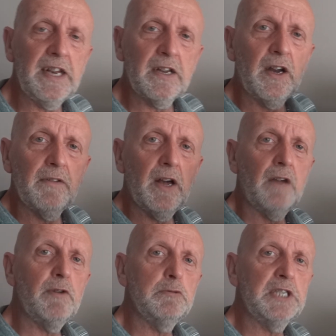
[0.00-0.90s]
thing, kind of
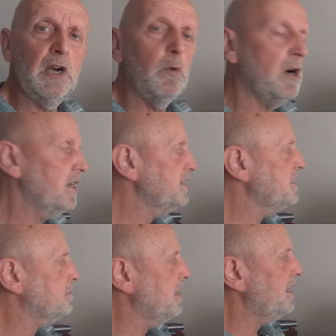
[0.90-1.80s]
like a Rotel kind of
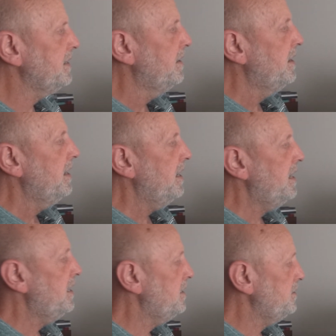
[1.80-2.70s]
display.
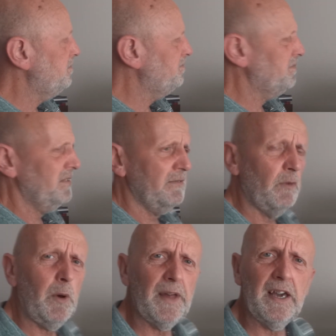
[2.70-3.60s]
Uh,
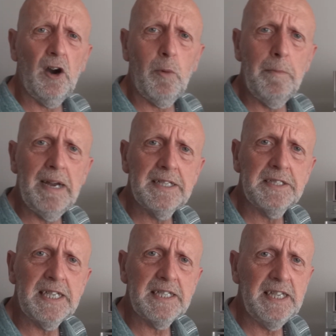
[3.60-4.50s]
for what they are,
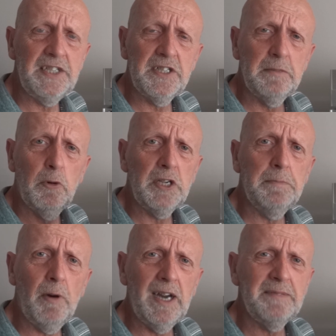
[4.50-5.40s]
£1.60 each, and the more
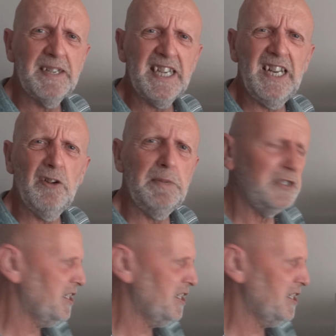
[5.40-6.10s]
you buy it, they get a little bit